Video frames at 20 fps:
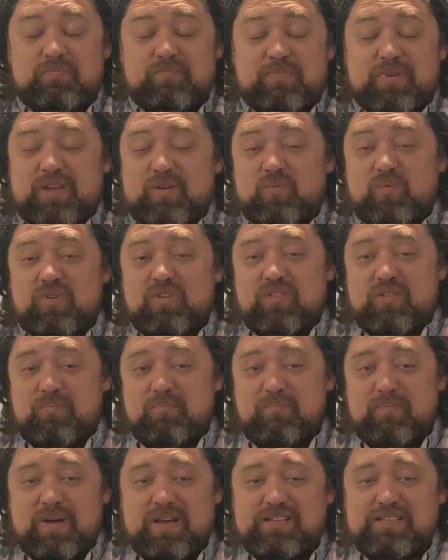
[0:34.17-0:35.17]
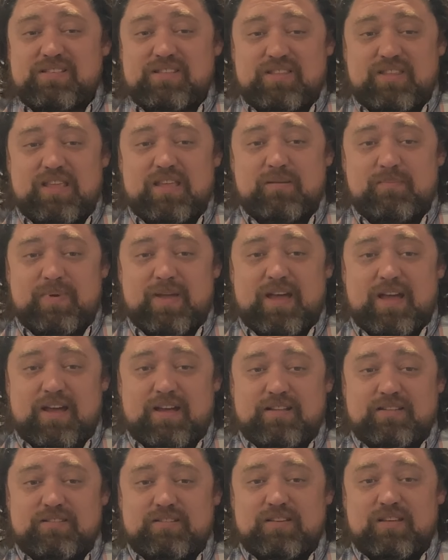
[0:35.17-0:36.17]
be one of the best
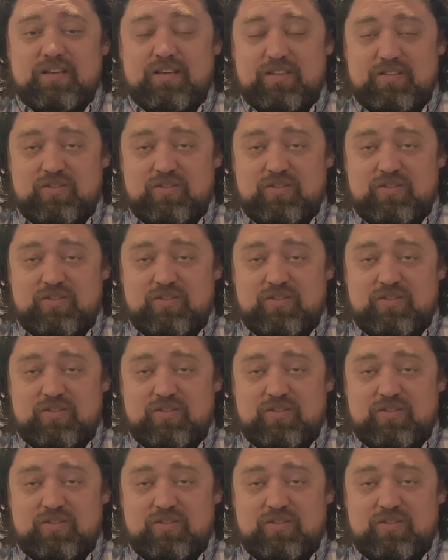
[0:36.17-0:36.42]
ThinkPads